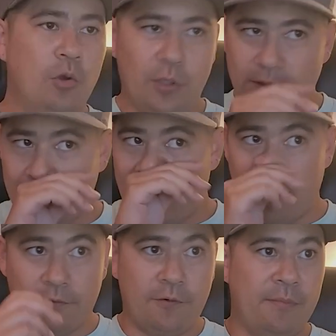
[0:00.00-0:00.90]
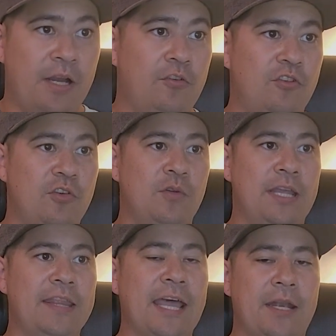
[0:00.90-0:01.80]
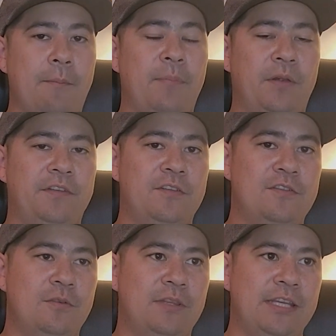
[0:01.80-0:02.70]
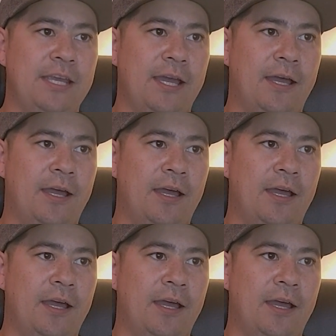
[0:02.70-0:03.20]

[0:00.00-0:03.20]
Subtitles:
cool looking color from there. So you do get that built into the